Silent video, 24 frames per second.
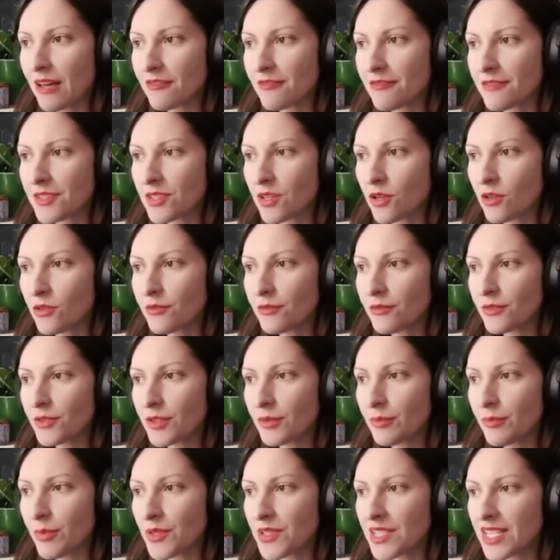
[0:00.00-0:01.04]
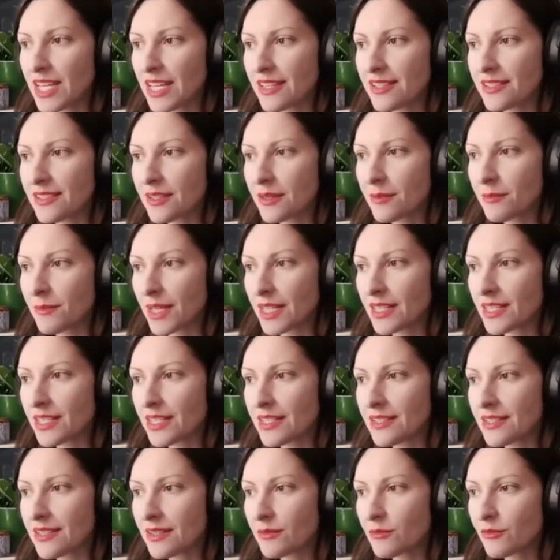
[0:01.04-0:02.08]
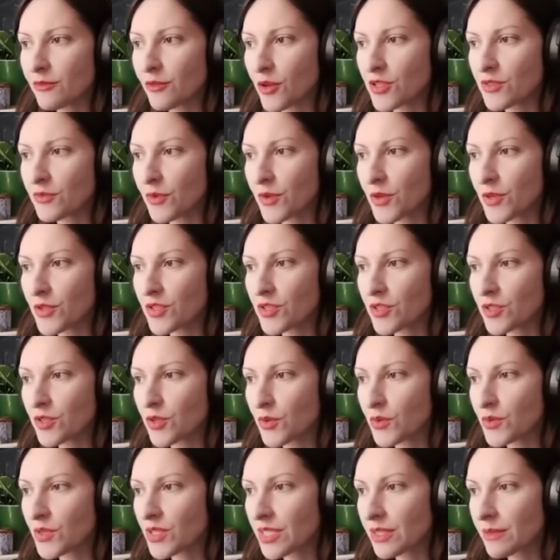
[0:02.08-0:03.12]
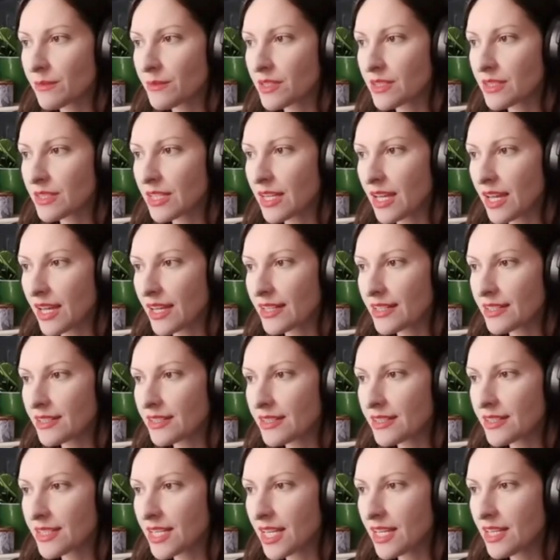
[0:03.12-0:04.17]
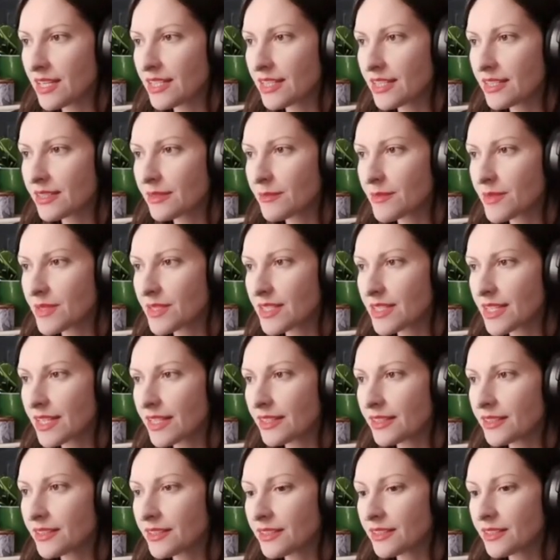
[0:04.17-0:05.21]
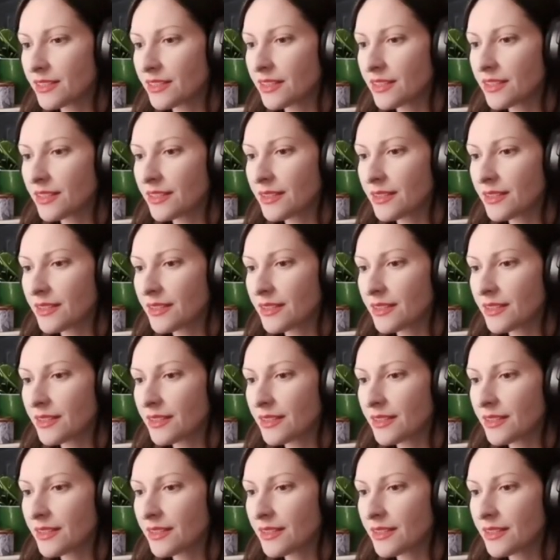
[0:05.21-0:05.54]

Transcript: We have sulfur, potassium, magnesium, phosphorus, sodium, titanium, zinc,